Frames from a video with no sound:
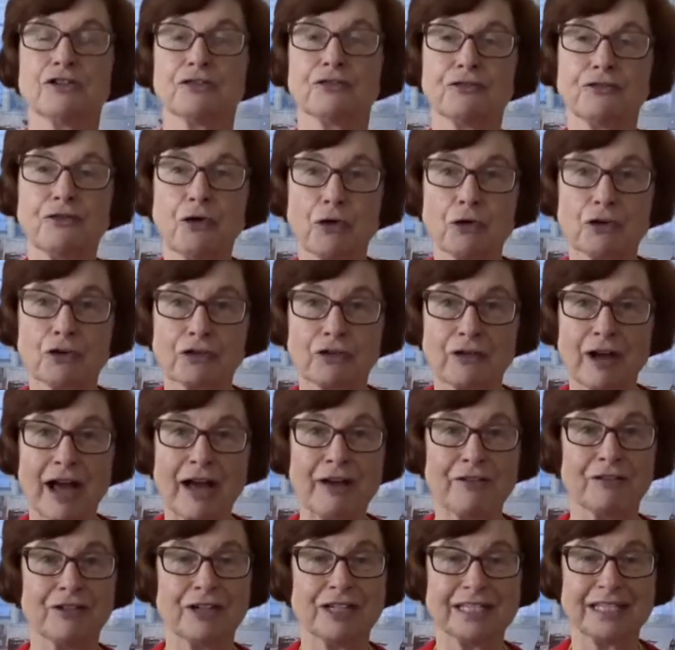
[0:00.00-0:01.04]

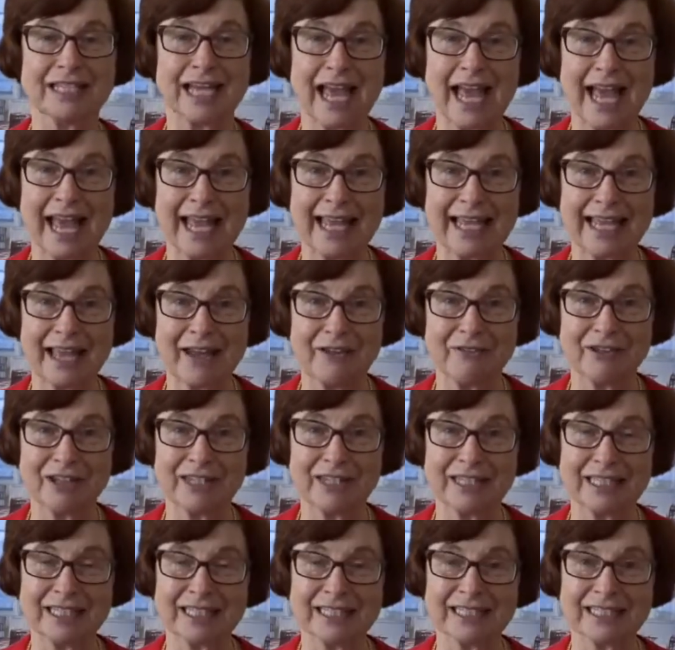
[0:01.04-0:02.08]
photograph and tag
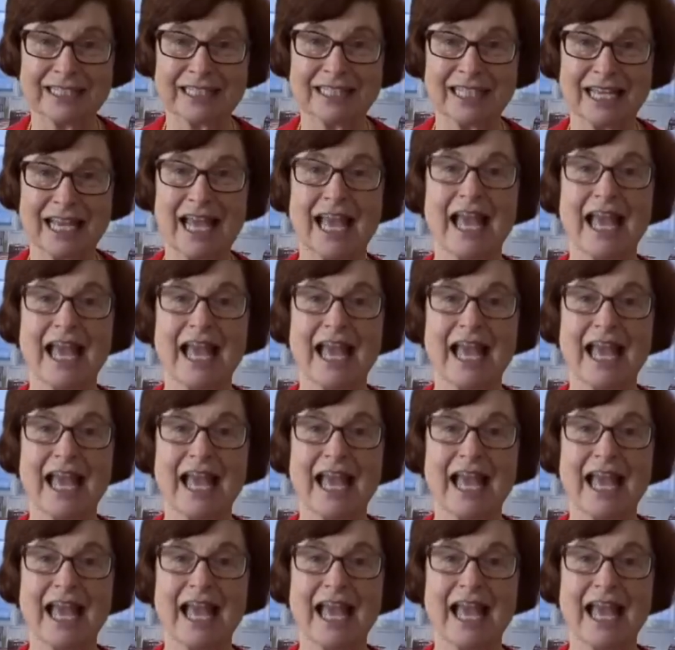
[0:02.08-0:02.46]
evidence,